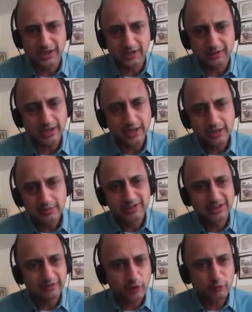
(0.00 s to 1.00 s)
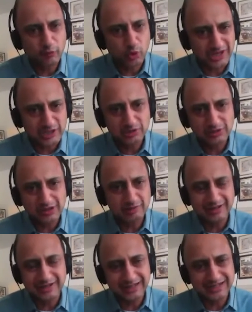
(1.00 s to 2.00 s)
are. But therefore, vocational
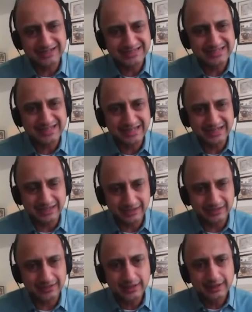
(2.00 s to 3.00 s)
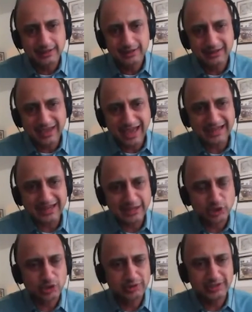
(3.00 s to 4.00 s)
training and skilling uh, can
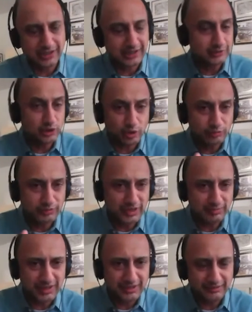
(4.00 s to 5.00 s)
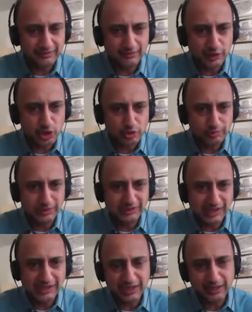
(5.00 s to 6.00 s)
actually. And you know, maybe one should
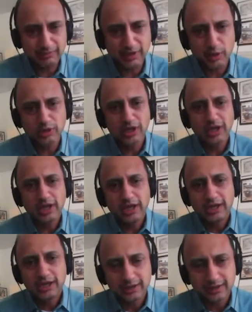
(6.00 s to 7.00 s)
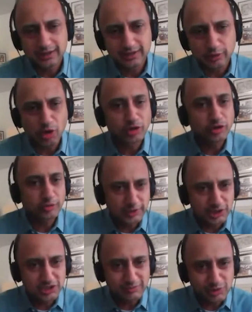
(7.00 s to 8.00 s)
be thinking about uh,
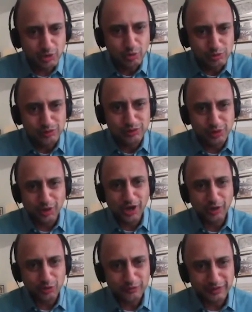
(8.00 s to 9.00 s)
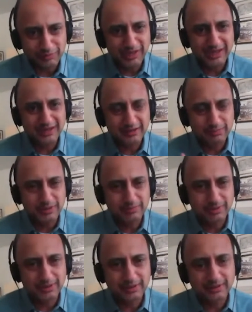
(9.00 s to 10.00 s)
entrepreneurship schools. You know, how do we make
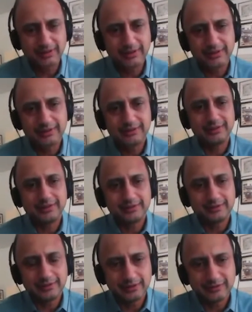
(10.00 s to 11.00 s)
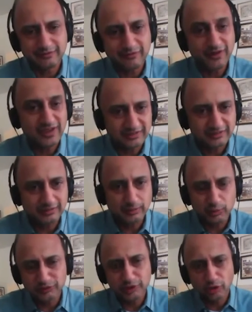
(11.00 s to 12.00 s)
people uh, face some
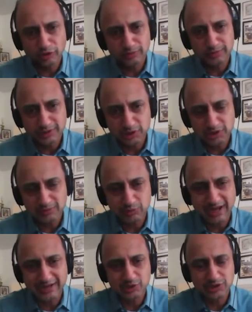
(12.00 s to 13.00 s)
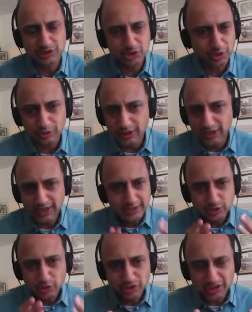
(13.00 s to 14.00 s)
of the entrepreneurship challenges? So,
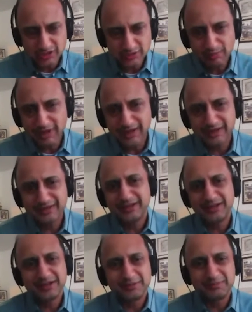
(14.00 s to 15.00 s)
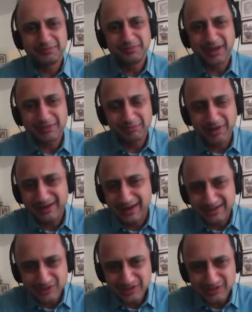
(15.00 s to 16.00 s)
so just my my my
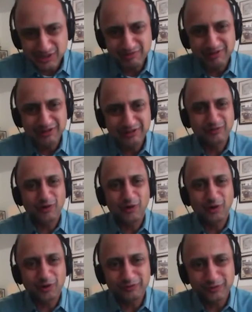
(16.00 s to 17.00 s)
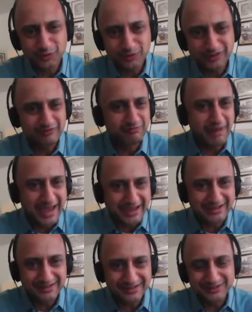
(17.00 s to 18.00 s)
last consideration for all of you: give
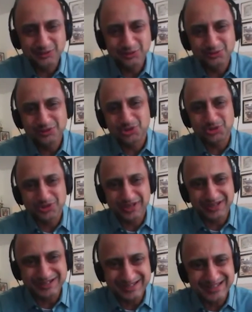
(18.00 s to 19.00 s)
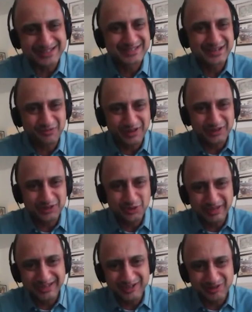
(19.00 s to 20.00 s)
back to the society as and when you
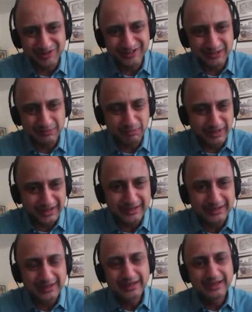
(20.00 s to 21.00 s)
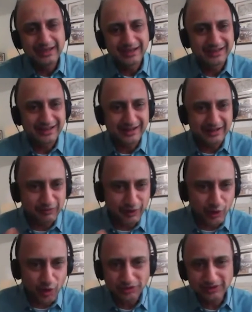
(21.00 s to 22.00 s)
make it really big. Uh, and if
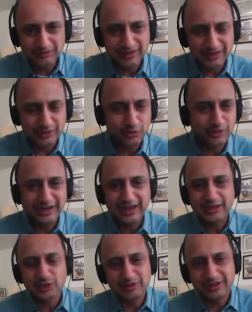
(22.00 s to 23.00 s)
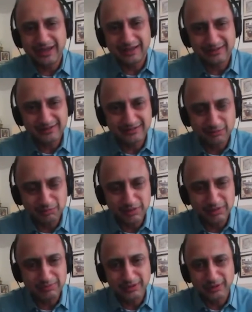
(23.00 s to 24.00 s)
along the way you can actually carry some
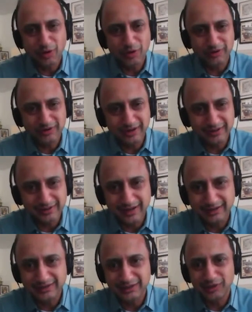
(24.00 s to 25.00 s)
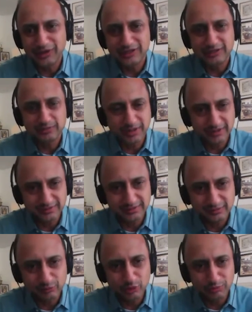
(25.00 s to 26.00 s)
people along, uh, I think your
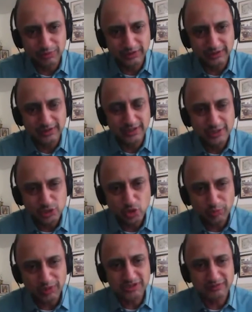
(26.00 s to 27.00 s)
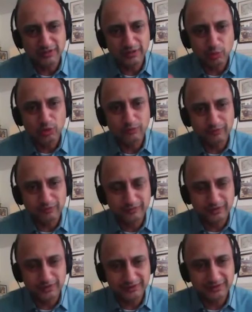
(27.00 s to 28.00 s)
enterprises would be so much even more
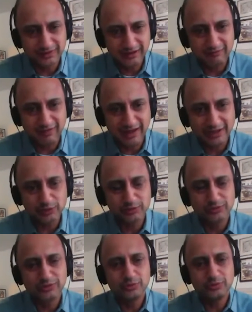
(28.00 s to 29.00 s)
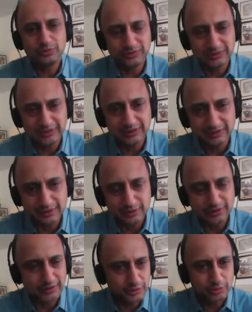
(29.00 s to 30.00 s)
worth and value to the
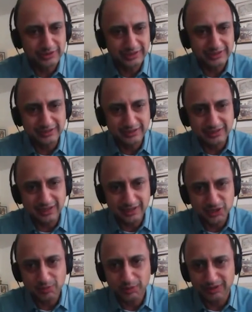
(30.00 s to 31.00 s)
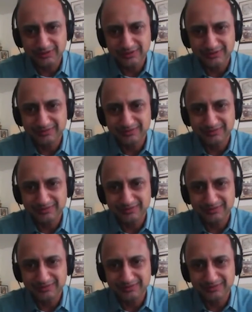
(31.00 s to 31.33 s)
uh, to the Indian diaspora.